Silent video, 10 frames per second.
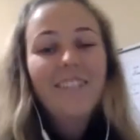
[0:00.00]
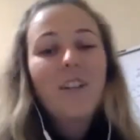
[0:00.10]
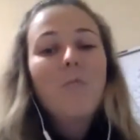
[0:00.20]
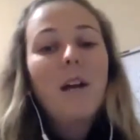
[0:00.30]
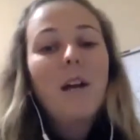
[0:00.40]

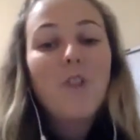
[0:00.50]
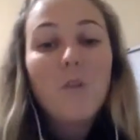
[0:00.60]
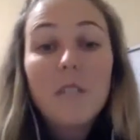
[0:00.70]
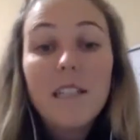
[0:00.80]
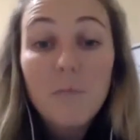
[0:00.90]
but
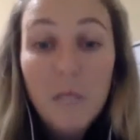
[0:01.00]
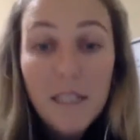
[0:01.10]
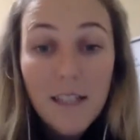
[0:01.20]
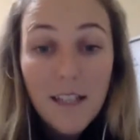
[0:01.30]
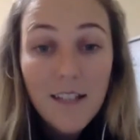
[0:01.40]
growing this
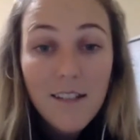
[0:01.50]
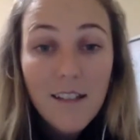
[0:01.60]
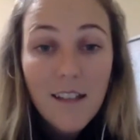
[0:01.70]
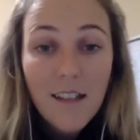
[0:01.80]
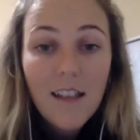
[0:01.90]
business
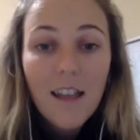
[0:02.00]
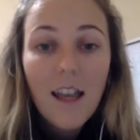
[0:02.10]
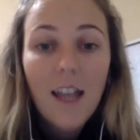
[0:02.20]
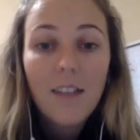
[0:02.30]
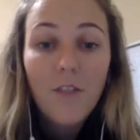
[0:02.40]

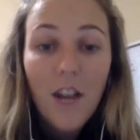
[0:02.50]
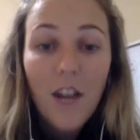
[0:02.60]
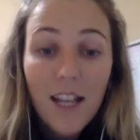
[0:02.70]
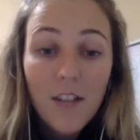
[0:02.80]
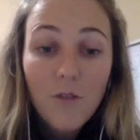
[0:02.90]
and the
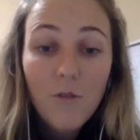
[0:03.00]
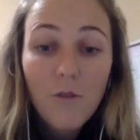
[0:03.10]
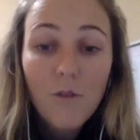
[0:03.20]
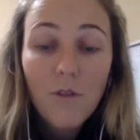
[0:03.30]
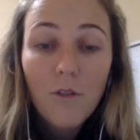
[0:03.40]

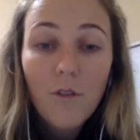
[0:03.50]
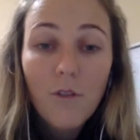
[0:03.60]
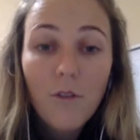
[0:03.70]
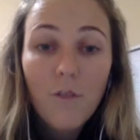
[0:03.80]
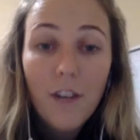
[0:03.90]
financial
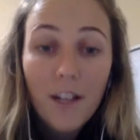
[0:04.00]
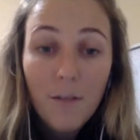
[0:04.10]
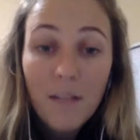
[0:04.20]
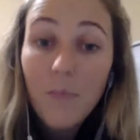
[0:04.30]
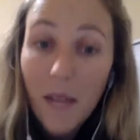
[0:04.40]

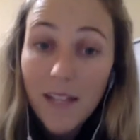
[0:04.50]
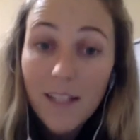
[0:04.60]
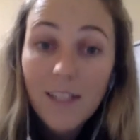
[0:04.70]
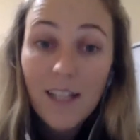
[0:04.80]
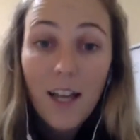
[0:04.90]
freedom
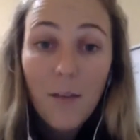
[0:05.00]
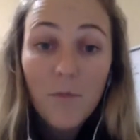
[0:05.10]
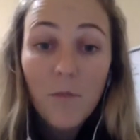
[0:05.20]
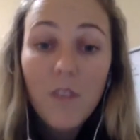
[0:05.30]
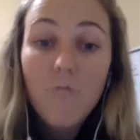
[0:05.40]
independence that
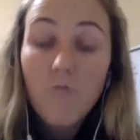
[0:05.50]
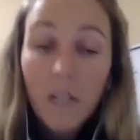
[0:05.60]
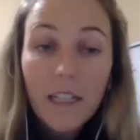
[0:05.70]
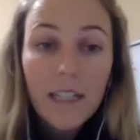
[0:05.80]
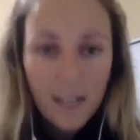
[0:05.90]
comes with it
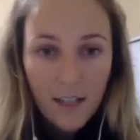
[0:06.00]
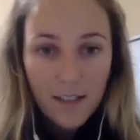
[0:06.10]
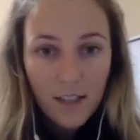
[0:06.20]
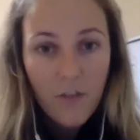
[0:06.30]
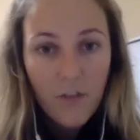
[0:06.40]
really
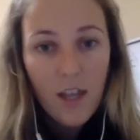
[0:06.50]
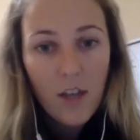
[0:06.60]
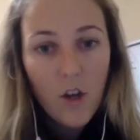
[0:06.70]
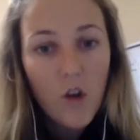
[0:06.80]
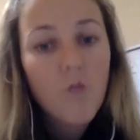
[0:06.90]
does give you that
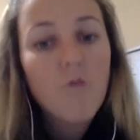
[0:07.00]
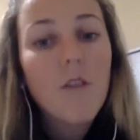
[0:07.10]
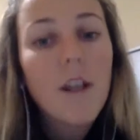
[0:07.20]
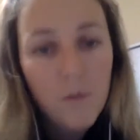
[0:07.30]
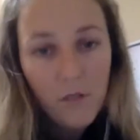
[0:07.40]

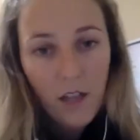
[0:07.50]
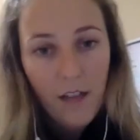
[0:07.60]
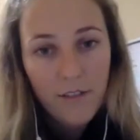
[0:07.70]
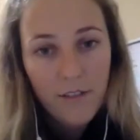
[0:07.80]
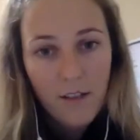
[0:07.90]
incredible
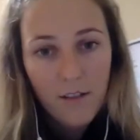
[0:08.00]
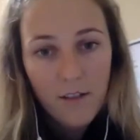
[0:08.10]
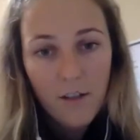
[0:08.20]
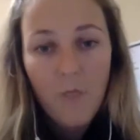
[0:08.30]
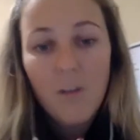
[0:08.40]
lifestyle so and we